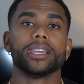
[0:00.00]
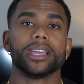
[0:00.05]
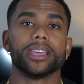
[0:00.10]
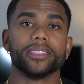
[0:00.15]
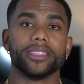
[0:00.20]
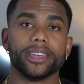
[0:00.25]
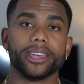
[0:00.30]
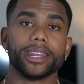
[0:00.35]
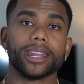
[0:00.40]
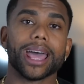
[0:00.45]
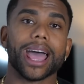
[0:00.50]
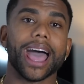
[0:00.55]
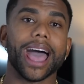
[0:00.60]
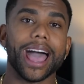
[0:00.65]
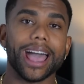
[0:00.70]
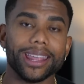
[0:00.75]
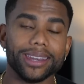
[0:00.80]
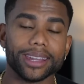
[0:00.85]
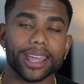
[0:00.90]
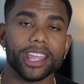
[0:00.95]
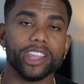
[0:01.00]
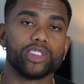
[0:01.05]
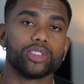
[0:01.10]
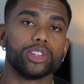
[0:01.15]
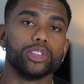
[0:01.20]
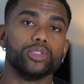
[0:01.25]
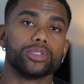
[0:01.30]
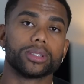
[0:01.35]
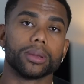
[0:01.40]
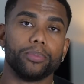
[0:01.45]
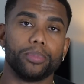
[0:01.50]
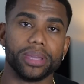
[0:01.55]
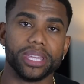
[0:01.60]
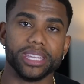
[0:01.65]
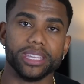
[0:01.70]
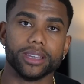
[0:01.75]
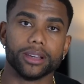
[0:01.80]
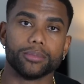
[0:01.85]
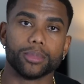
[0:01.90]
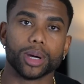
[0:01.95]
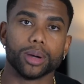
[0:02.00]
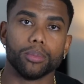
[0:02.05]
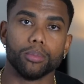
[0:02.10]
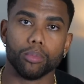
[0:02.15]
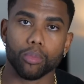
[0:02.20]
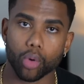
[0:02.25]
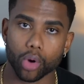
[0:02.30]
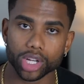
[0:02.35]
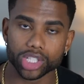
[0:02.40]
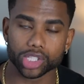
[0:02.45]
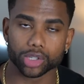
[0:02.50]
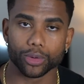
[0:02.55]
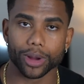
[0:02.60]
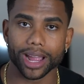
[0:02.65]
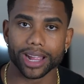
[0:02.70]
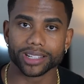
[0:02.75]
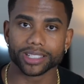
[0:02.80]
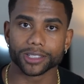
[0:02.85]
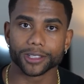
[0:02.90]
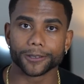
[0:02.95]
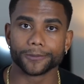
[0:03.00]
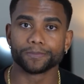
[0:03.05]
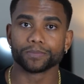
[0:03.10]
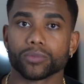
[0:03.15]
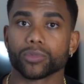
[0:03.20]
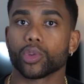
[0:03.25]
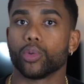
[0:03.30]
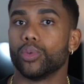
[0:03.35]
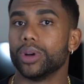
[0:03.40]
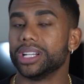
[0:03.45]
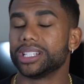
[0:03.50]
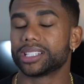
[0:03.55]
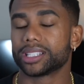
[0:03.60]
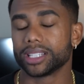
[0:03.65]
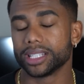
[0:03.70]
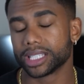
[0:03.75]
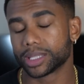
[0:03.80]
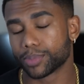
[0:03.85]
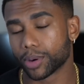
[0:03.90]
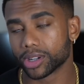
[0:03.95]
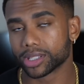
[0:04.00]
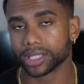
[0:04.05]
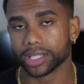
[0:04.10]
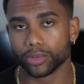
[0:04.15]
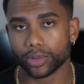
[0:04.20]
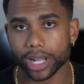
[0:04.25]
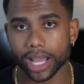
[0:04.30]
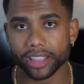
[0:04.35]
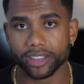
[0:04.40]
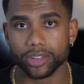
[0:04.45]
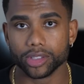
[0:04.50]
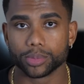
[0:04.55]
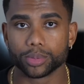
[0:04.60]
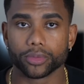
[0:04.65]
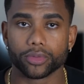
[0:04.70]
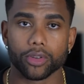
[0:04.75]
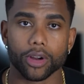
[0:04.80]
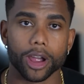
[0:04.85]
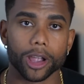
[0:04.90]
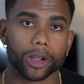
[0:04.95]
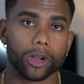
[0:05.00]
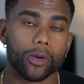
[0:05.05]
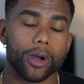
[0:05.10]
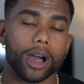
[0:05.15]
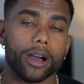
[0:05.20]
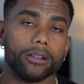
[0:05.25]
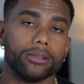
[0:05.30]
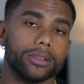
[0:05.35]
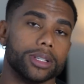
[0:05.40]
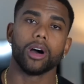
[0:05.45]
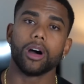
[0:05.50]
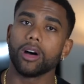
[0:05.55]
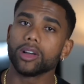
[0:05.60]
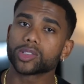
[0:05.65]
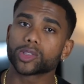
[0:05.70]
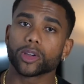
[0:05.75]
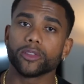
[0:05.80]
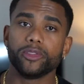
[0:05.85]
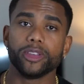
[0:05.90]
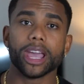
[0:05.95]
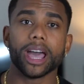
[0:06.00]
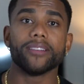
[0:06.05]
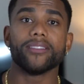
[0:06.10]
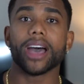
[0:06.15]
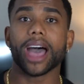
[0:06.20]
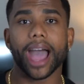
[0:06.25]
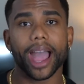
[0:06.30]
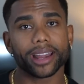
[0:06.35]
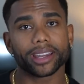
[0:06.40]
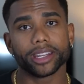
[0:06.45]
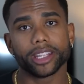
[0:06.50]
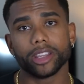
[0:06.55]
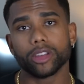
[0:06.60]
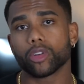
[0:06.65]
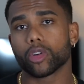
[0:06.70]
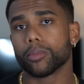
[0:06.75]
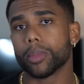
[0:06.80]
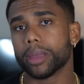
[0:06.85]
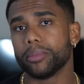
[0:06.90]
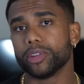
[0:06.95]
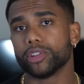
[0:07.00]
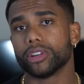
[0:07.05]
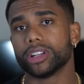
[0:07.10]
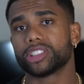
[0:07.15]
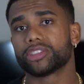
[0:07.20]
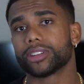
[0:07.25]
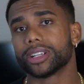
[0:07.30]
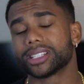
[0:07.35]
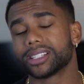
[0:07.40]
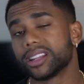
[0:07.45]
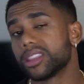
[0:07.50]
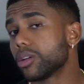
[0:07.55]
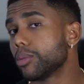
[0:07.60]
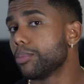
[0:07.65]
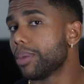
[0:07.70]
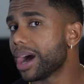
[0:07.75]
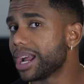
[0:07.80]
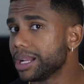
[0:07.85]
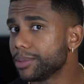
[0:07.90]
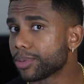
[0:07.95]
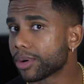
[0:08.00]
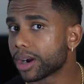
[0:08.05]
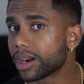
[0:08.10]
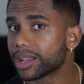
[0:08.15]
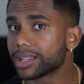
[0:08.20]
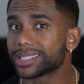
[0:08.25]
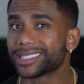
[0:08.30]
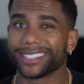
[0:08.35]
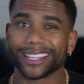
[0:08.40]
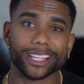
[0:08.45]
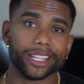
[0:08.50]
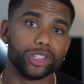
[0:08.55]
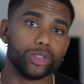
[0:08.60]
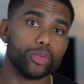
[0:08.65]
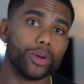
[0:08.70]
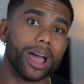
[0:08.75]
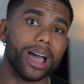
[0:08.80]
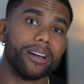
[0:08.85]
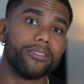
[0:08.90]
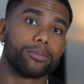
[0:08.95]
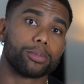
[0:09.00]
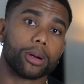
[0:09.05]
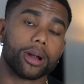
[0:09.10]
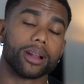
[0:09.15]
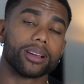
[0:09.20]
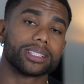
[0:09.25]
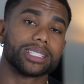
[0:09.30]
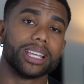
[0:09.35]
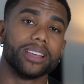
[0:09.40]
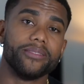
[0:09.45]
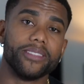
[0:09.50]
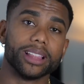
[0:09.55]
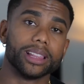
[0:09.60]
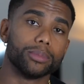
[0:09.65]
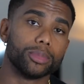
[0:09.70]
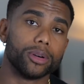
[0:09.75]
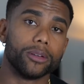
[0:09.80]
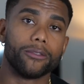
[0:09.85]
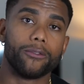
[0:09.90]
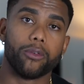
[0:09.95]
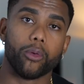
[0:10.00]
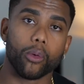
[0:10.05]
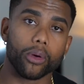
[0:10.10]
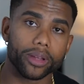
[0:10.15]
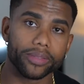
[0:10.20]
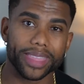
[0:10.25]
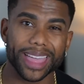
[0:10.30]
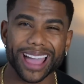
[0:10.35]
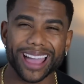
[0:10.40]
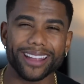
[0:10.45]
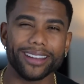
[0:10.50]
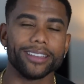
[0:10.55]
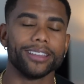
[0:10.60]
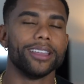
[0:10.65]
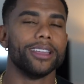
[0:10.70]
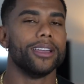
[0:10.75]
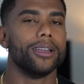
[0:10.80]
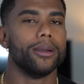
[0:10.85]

And then at night, you're gonna use a PM moisturizer which is personally what I use before I go out. Also, if you have acne or maybe you're interested in their body products, they do have products available for that.